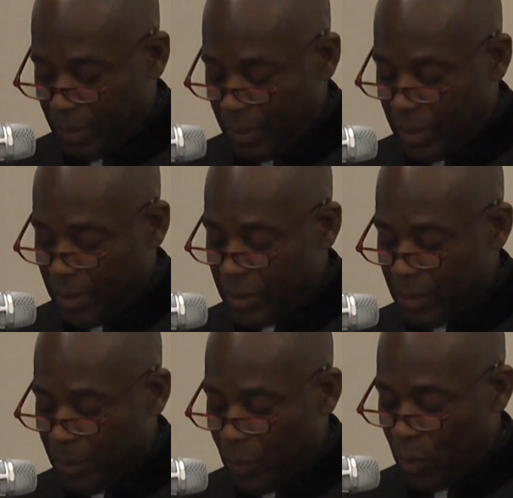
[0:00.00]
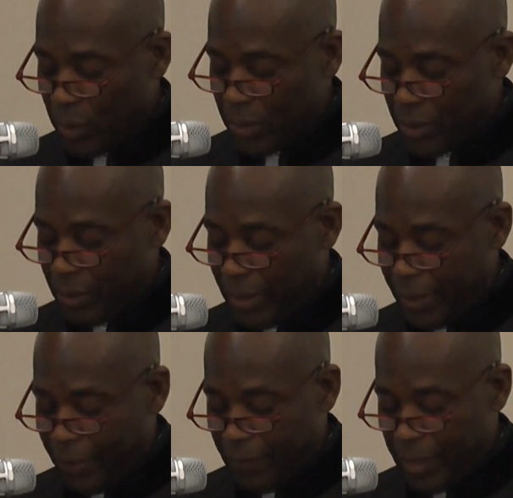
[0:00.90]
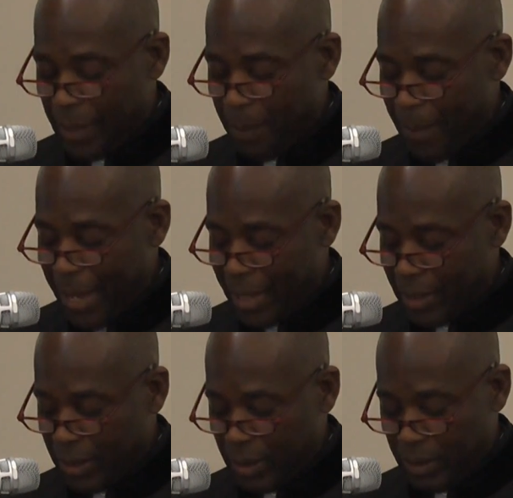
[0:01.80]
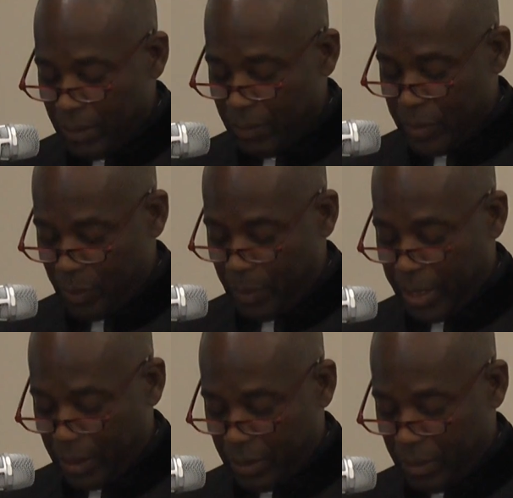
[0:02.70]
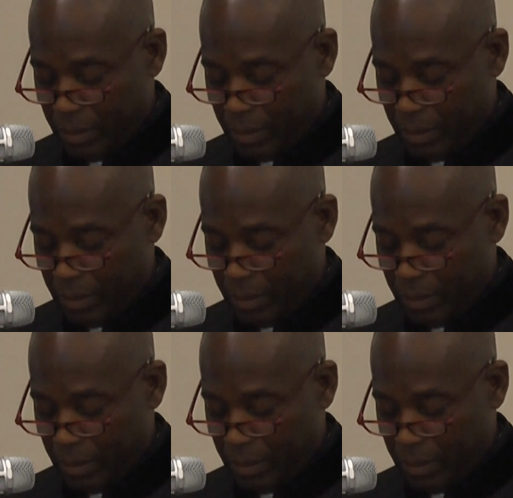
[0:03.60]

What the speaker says: it is important to have empathic respect.